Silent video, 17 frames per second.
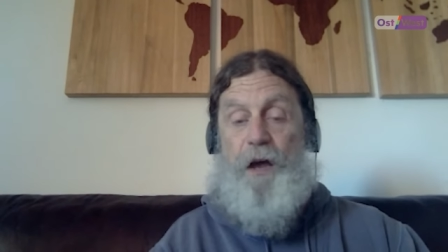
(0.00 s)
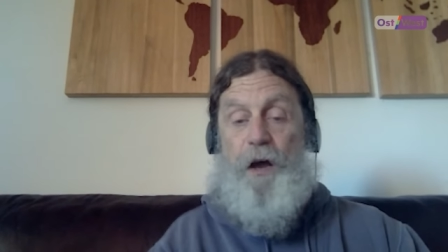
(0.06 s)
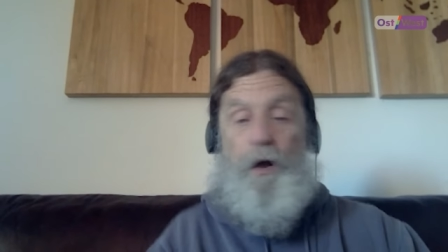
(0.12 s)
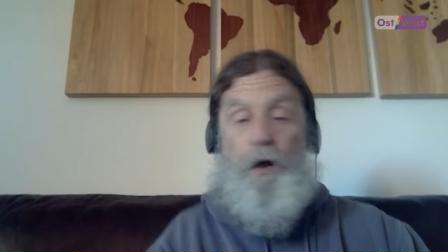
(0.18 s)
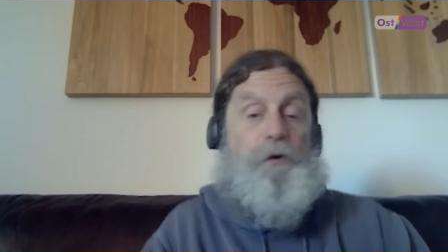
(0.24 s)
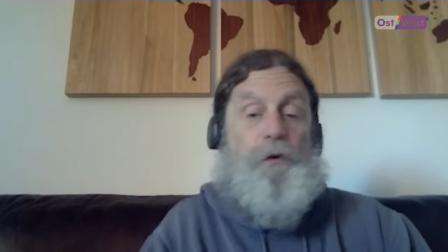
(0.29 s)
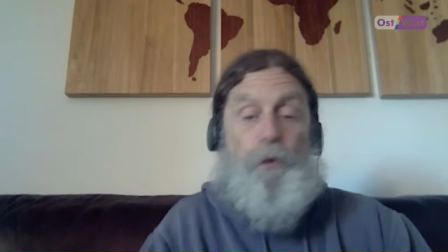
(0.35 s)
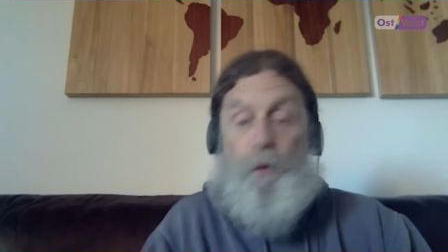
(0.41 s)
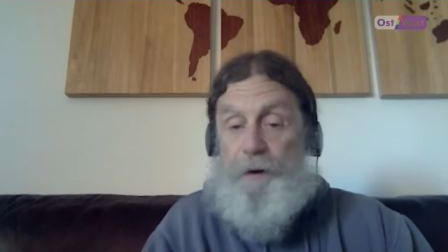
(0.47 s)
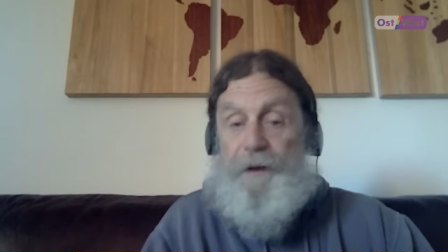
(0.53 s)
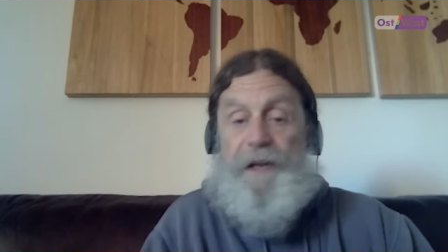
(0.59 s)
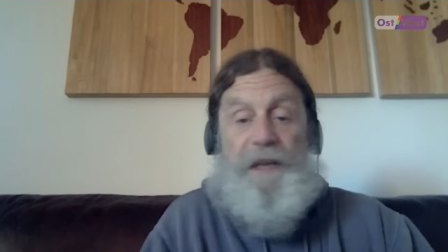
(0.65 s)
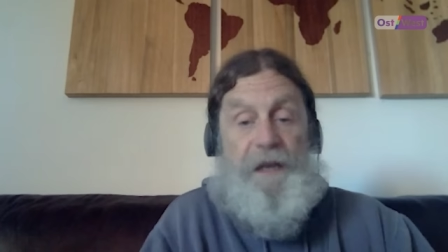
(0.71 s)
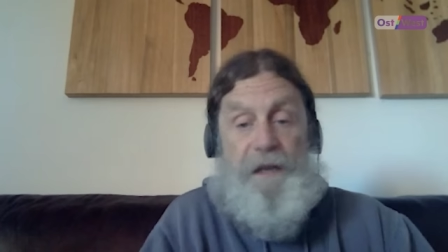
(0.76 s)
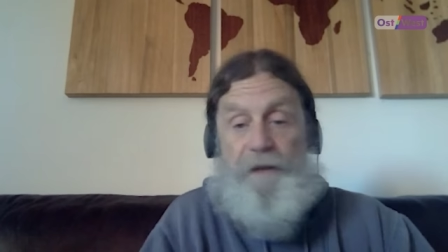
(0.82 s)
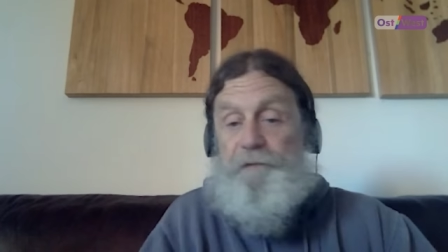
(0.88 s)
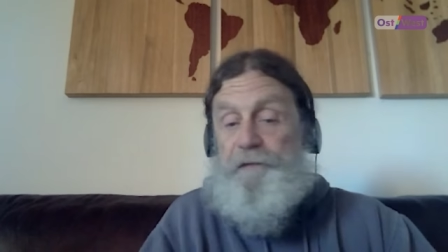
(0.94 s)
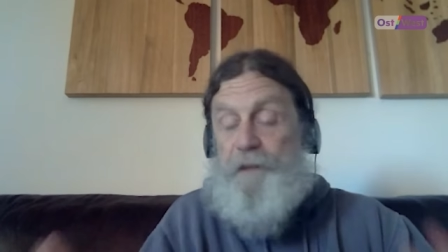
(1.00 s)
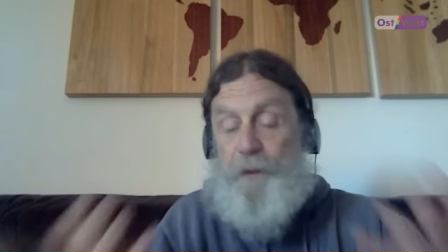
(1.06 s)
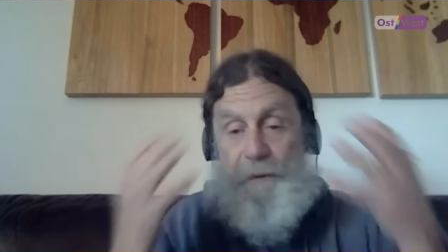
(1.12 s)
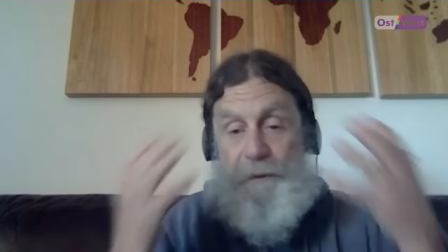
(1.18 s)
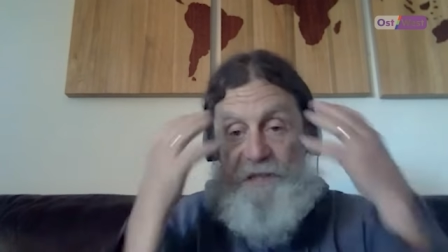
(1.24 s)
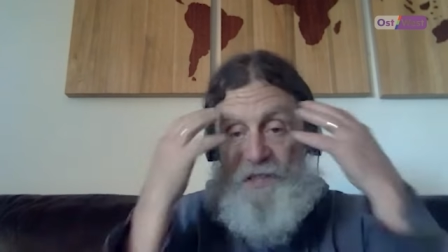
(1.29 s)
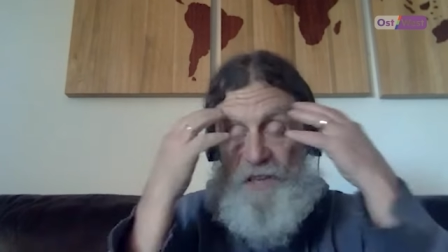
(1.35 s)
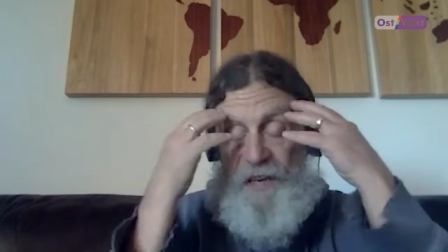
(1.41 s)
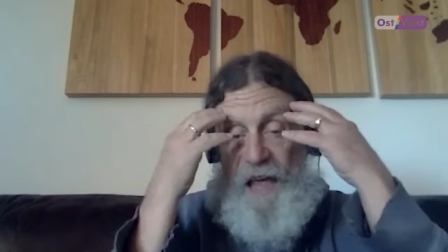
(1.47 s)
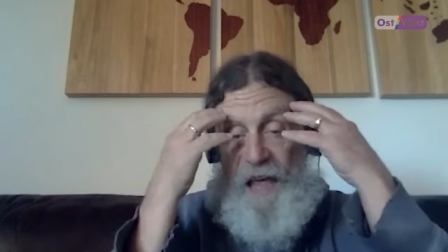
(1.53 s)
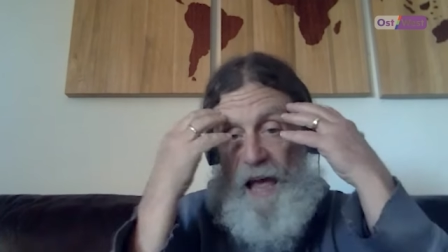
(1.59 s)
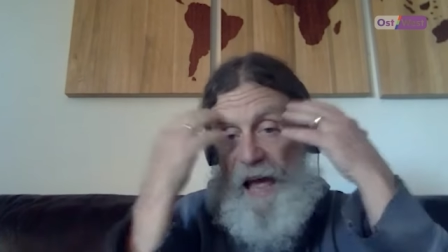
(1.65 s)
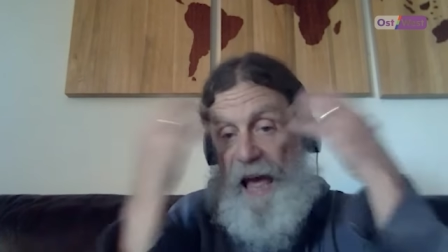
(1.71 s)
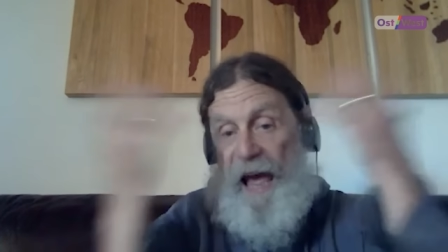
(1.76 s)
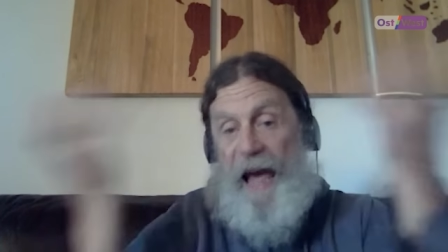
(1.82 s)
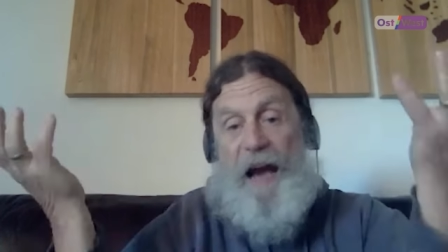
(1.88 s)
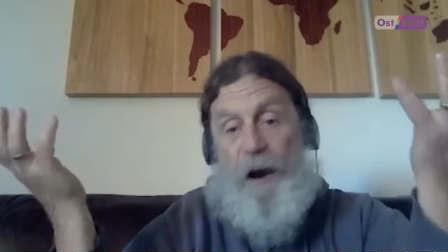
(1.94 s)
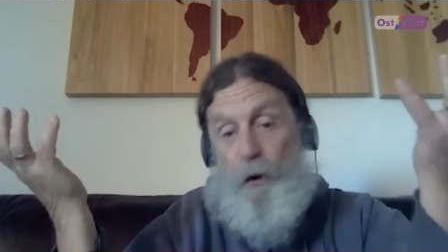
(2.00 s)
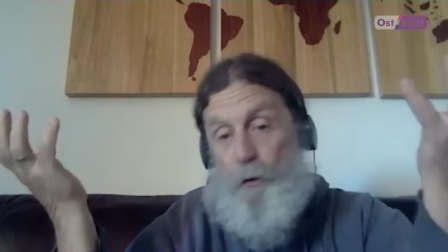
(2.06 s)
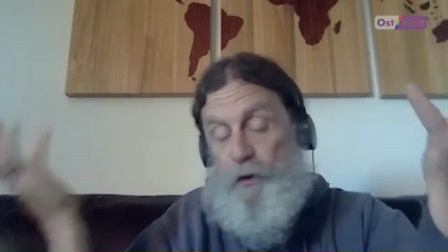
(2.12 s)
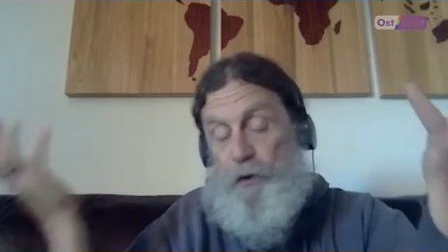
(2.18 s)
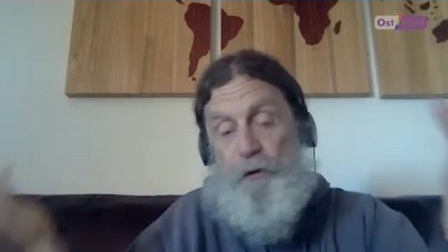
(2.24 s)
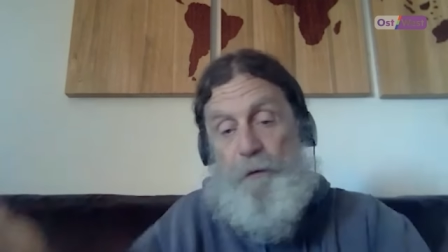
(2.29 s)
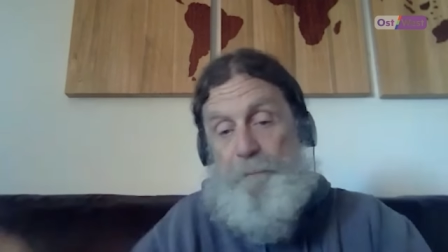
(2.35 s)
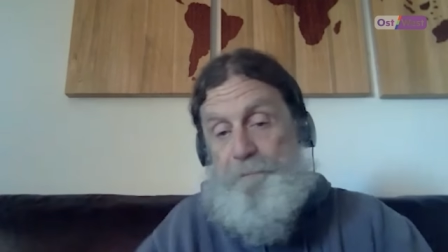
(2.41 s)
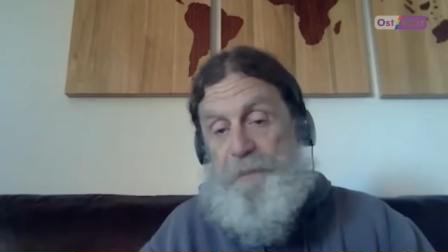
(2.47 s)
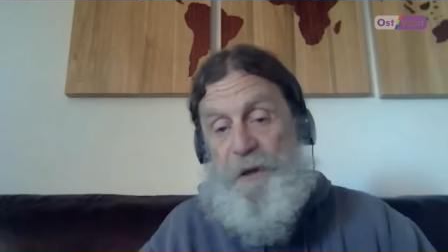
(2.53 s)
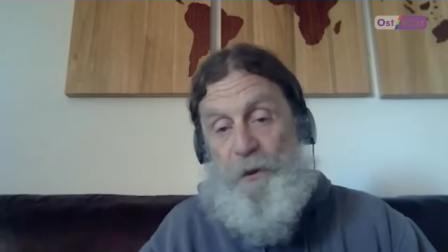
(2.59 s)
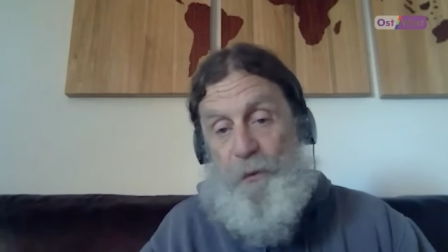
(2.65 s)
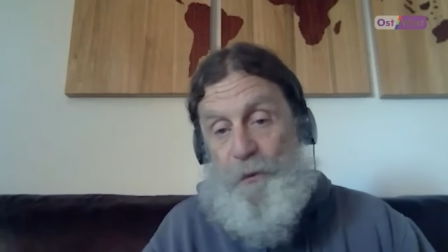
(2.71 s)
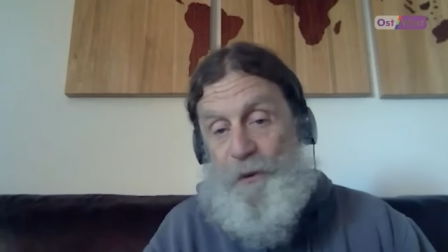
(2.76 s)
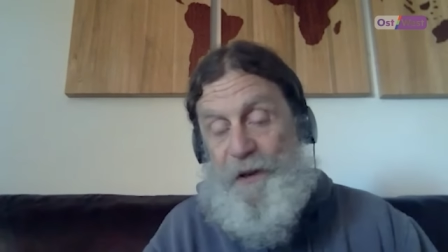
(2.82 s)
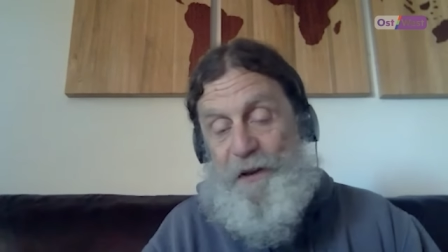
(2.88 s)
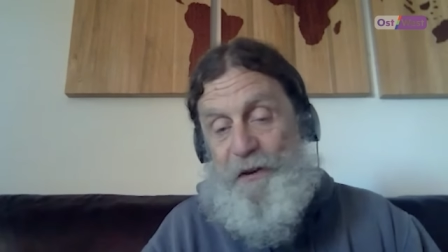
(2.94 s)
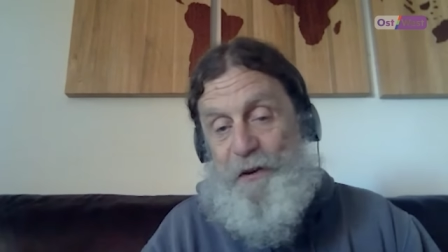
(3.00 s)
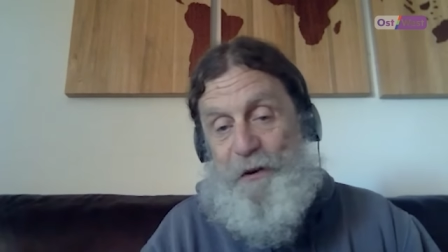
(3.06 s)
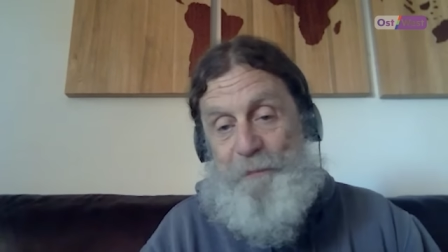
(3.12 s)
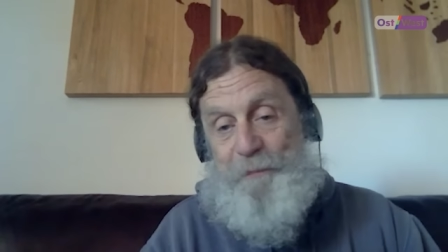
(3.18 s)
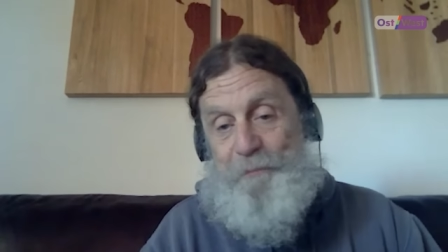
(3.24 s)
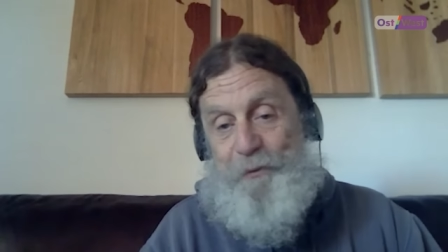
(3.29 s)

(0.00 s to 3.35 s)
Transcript: are already influencing how you're building your